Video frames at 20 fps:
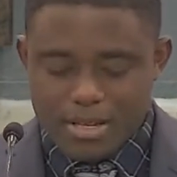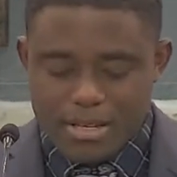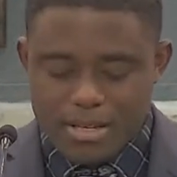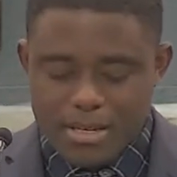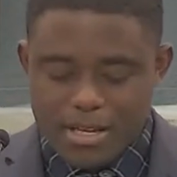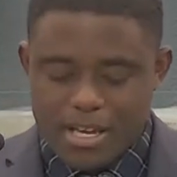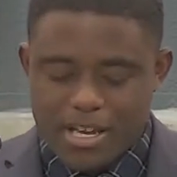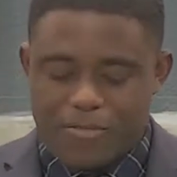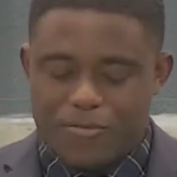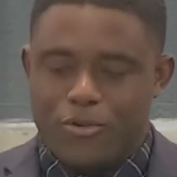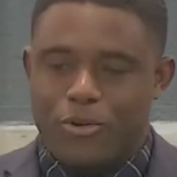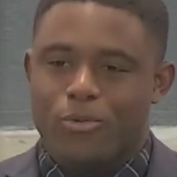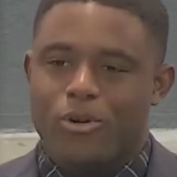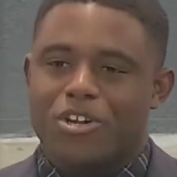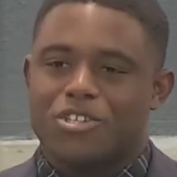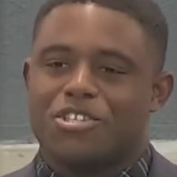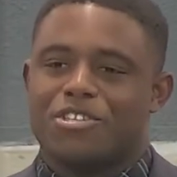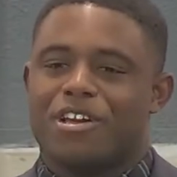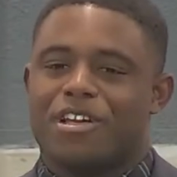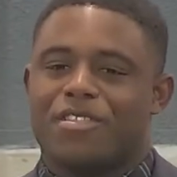if you're
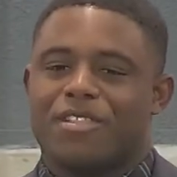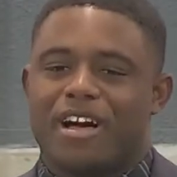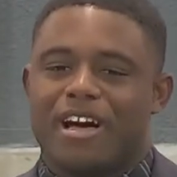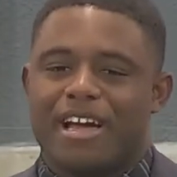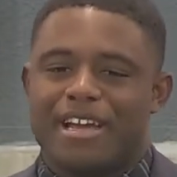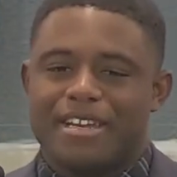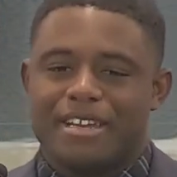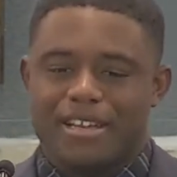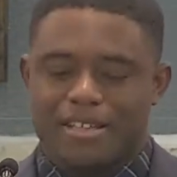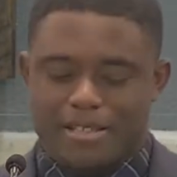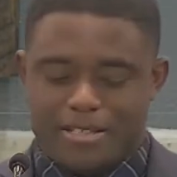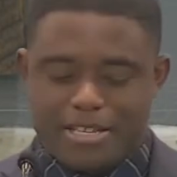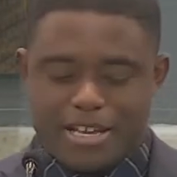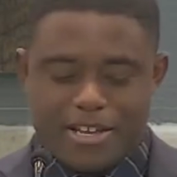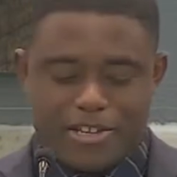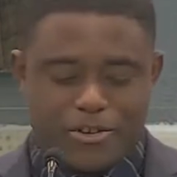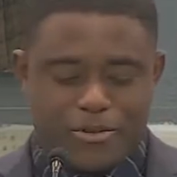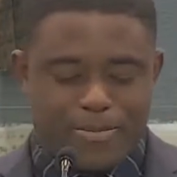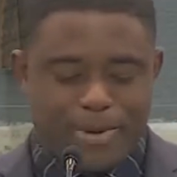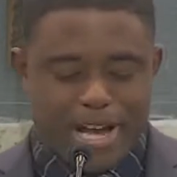watching online,
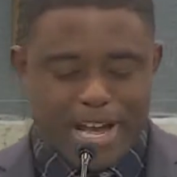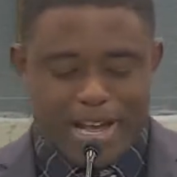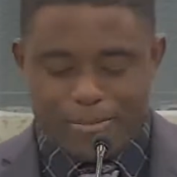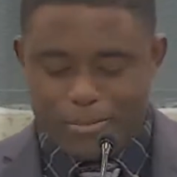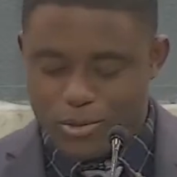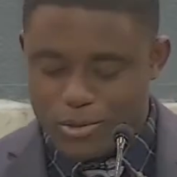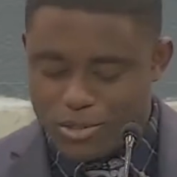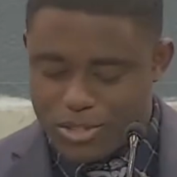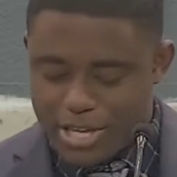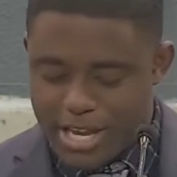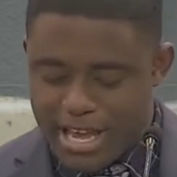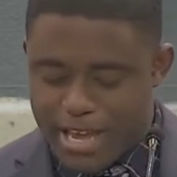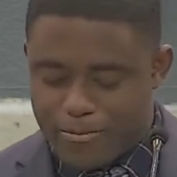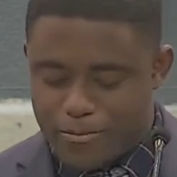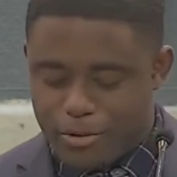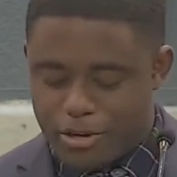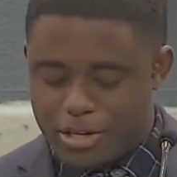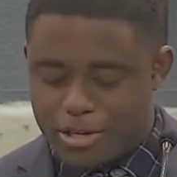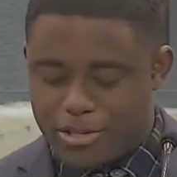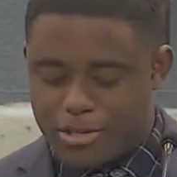take your Bibles, and
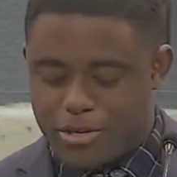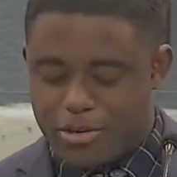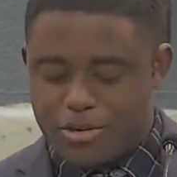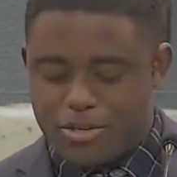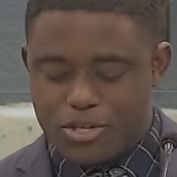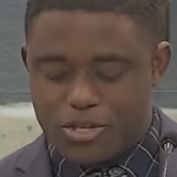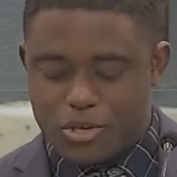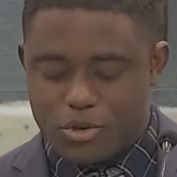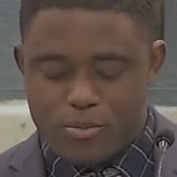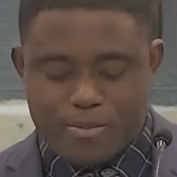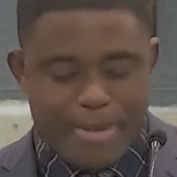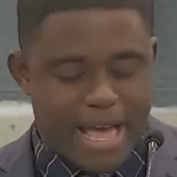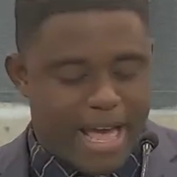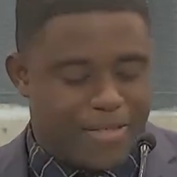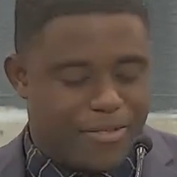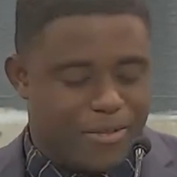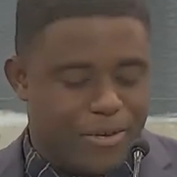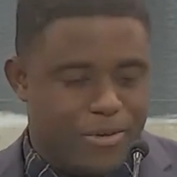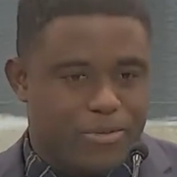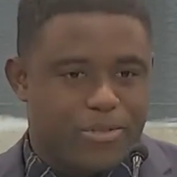we're going to turn to
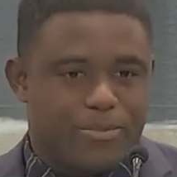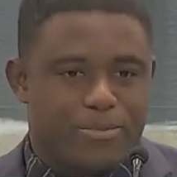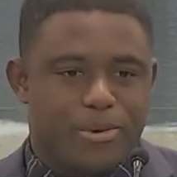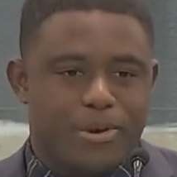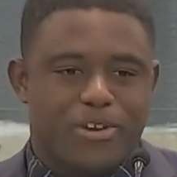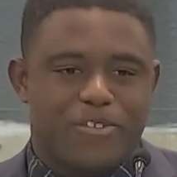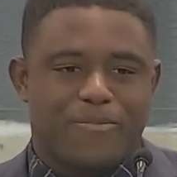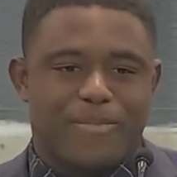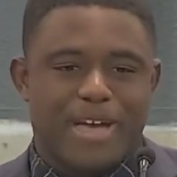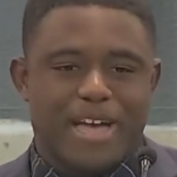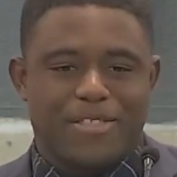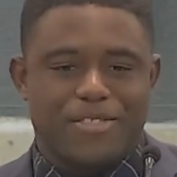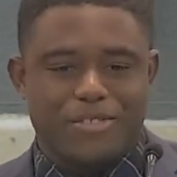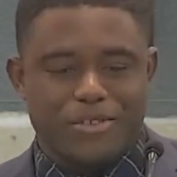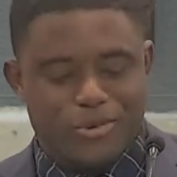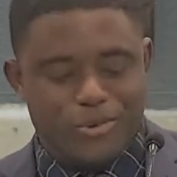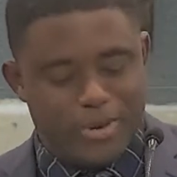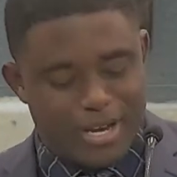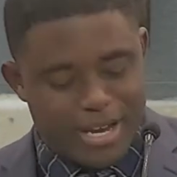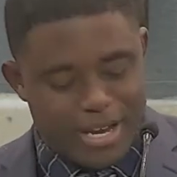Matthew, the book of
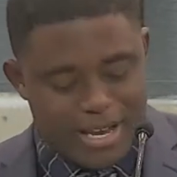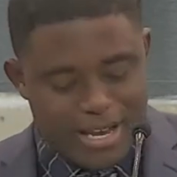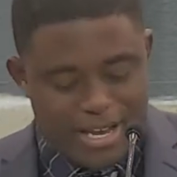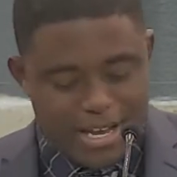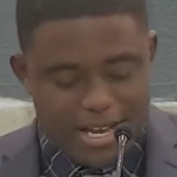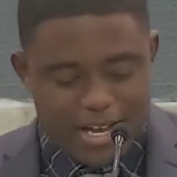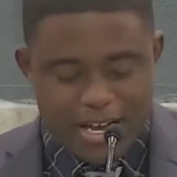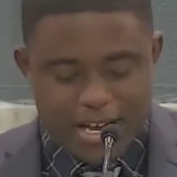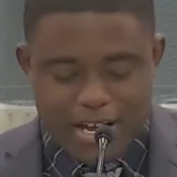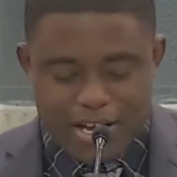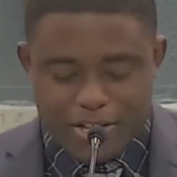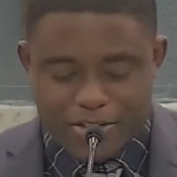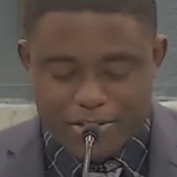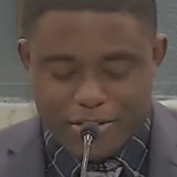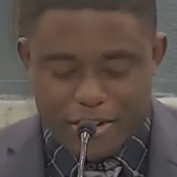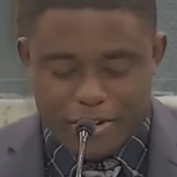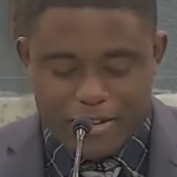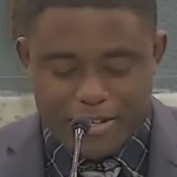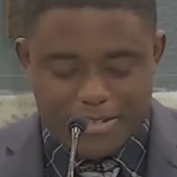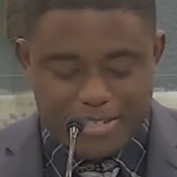Matthew.
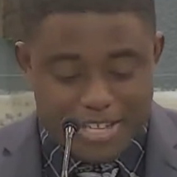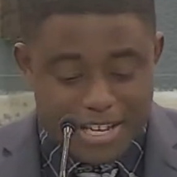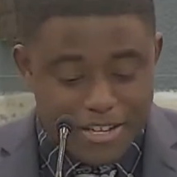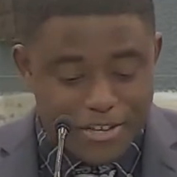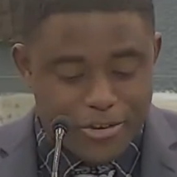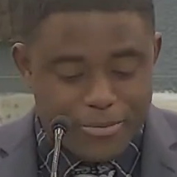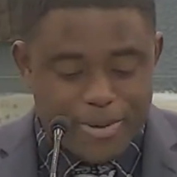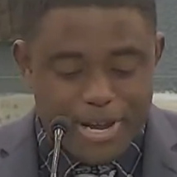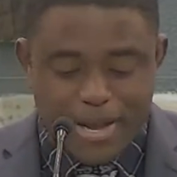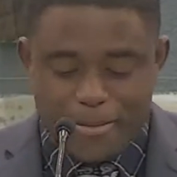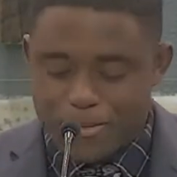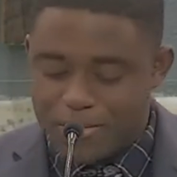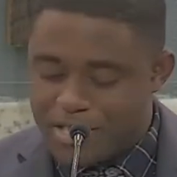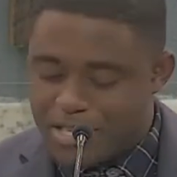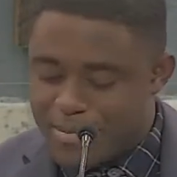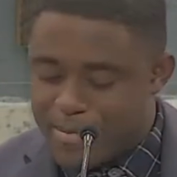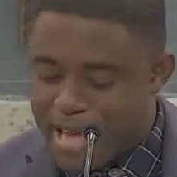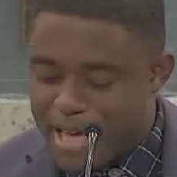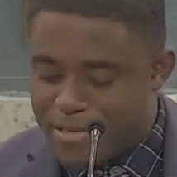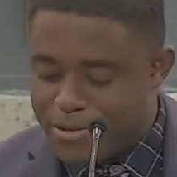Take your Bibles
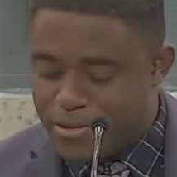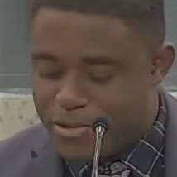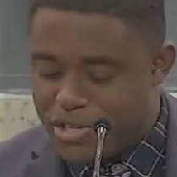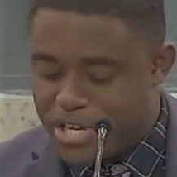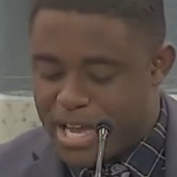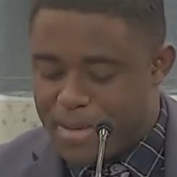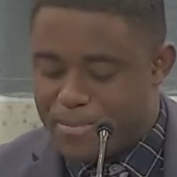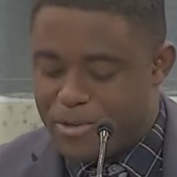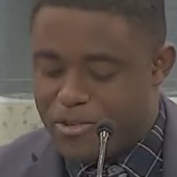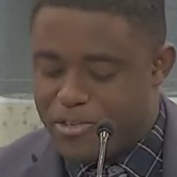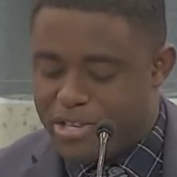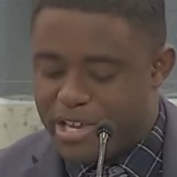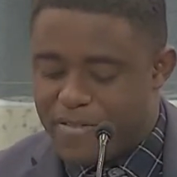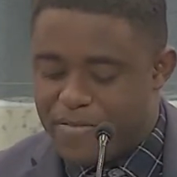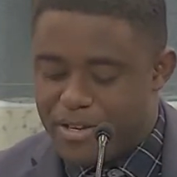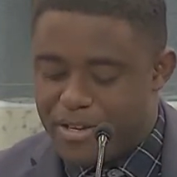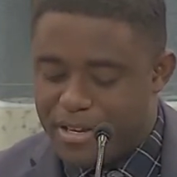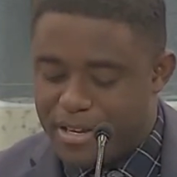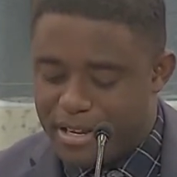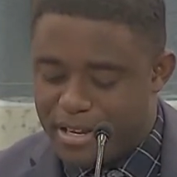to Matthew chapter
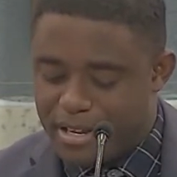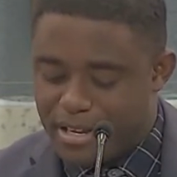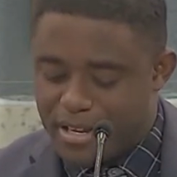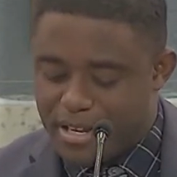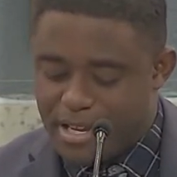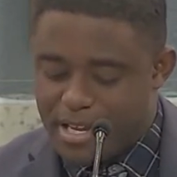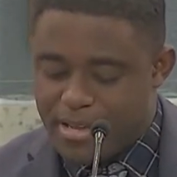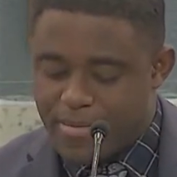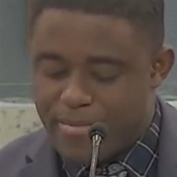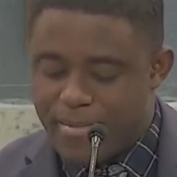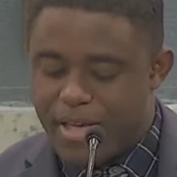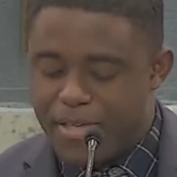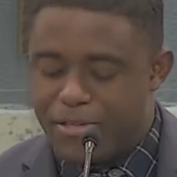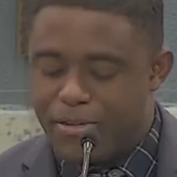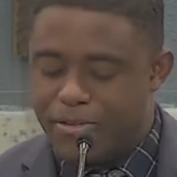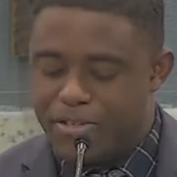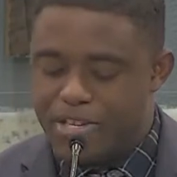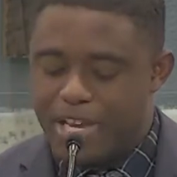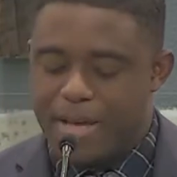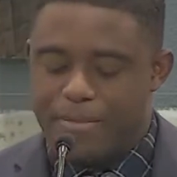7,
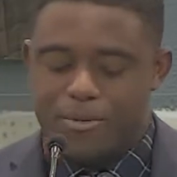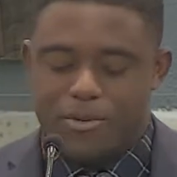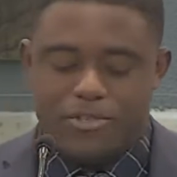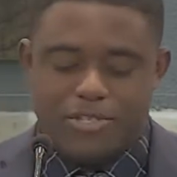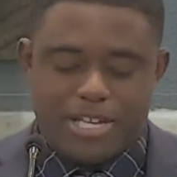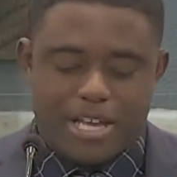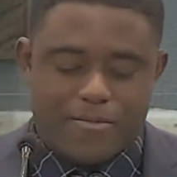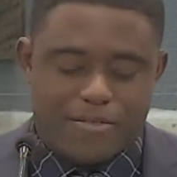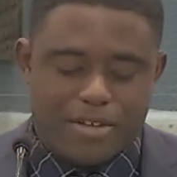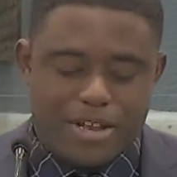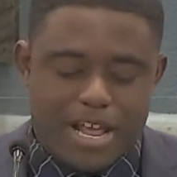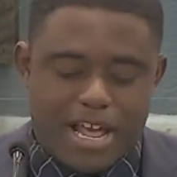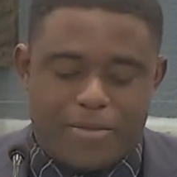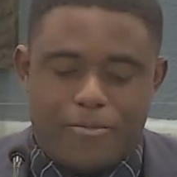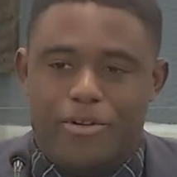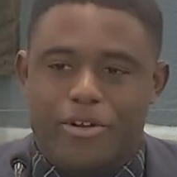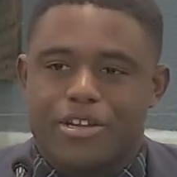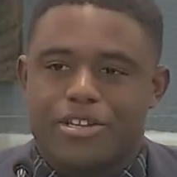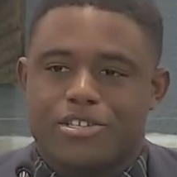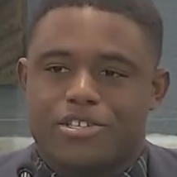and
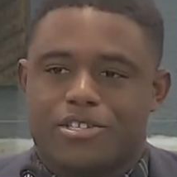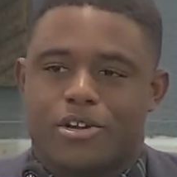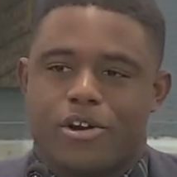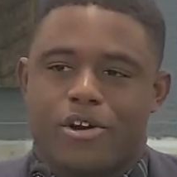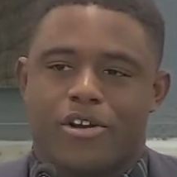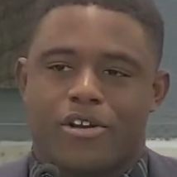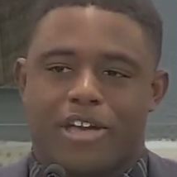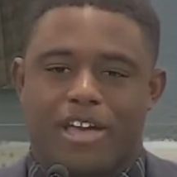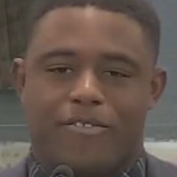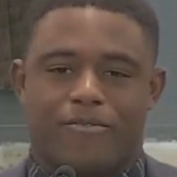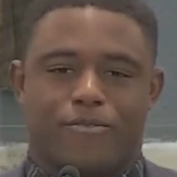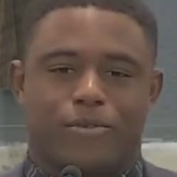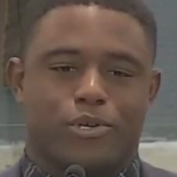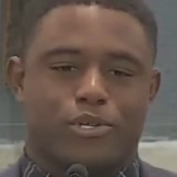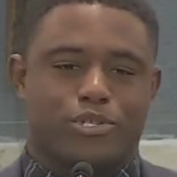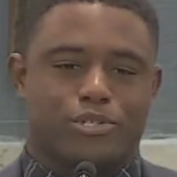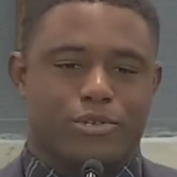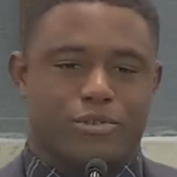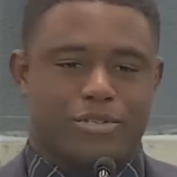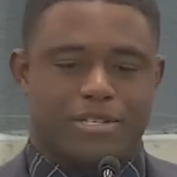we're going to start at
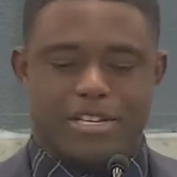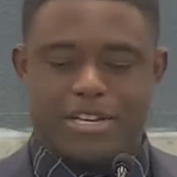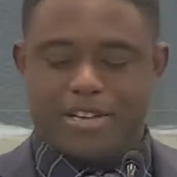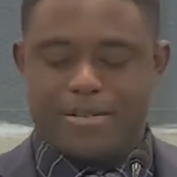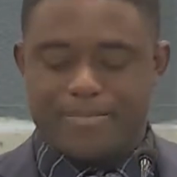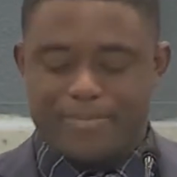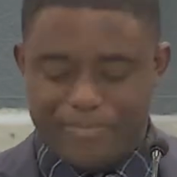verse 13.